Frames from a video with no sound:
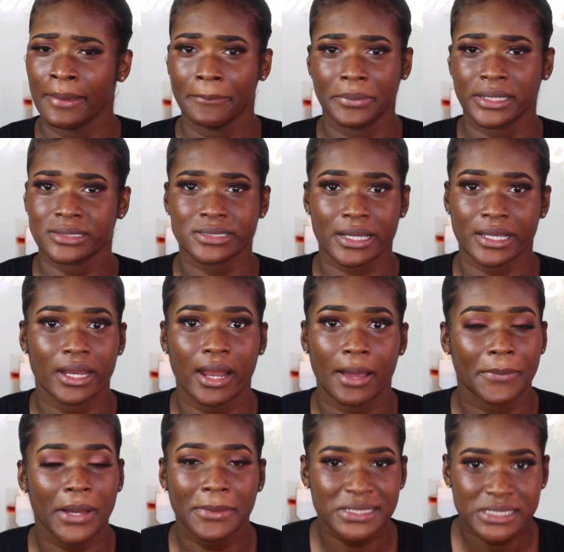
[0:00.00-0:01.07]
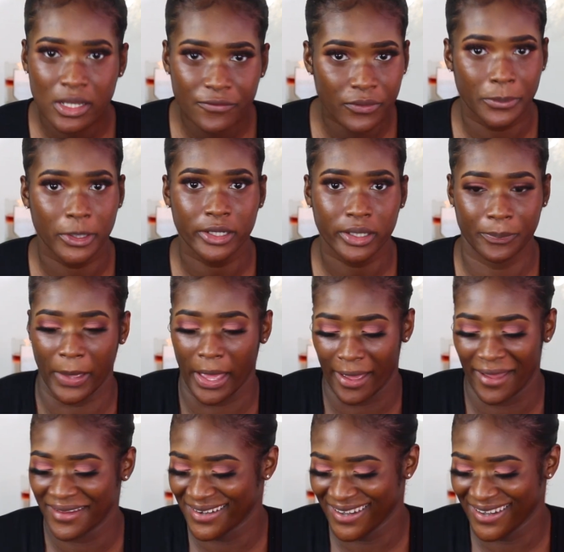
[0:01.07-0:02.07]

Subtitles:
because I cannot buy myself a Birkin bag.